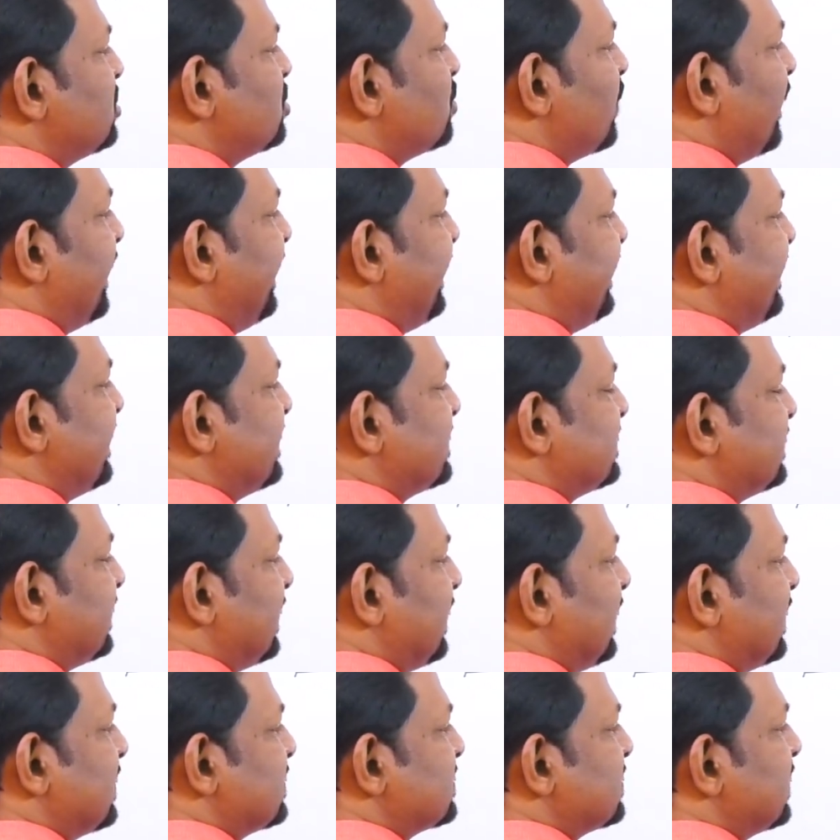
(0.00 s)
is
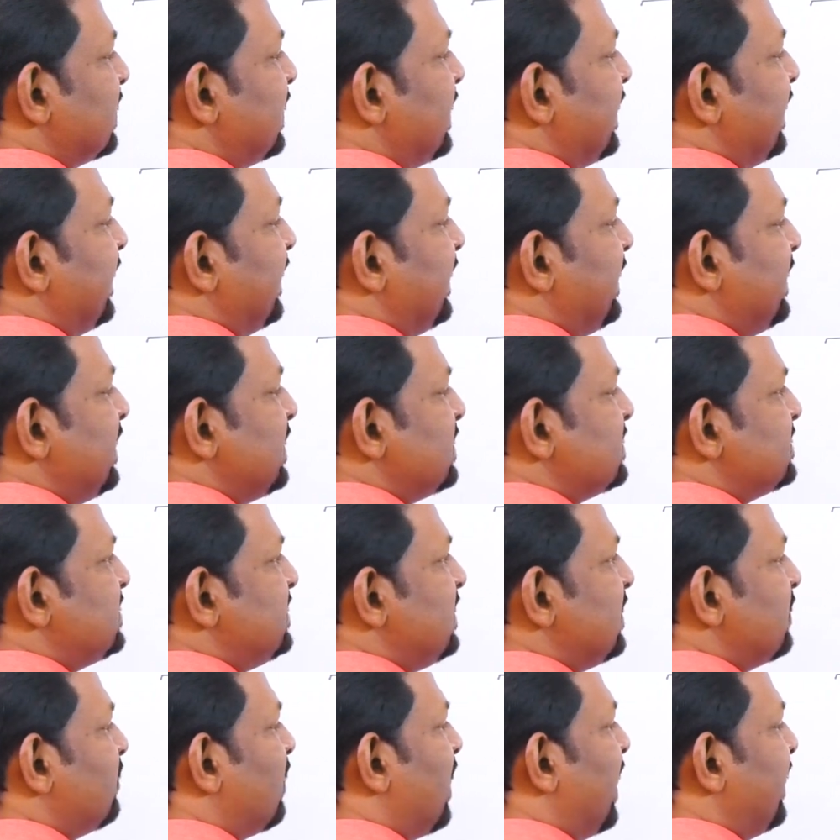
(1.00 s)
26
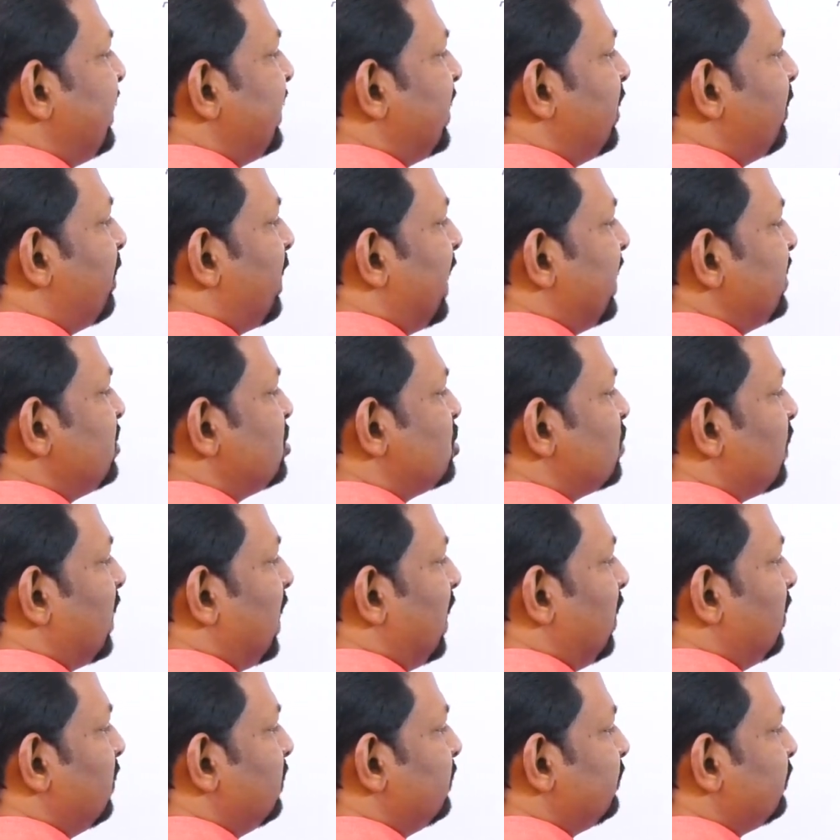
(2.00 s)
is divided by
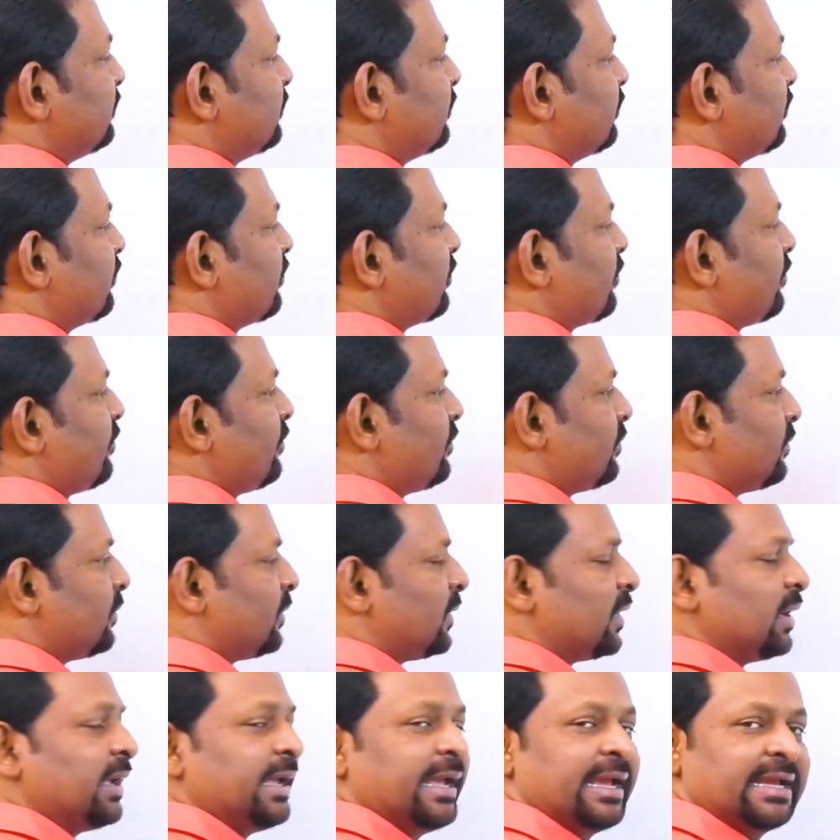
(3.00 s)
12.
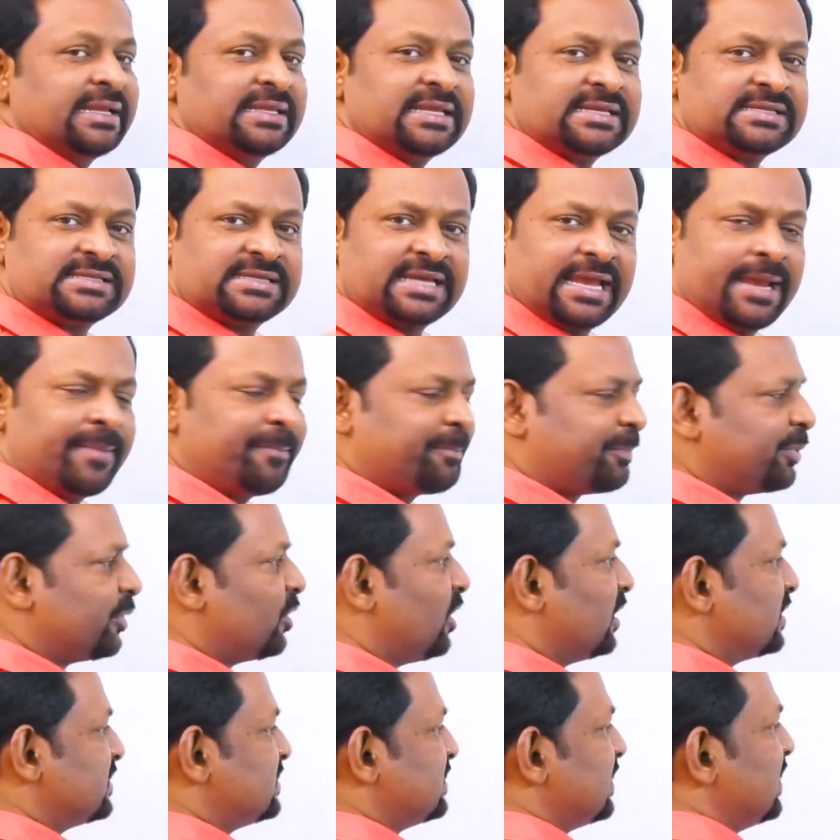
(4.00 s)
In the same
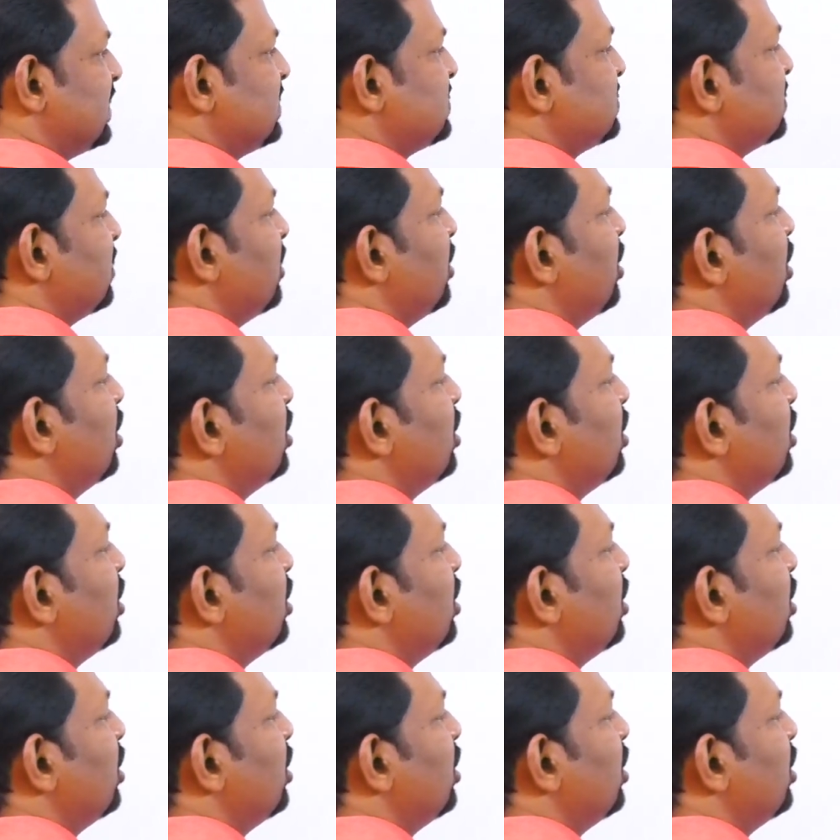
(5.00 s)
process,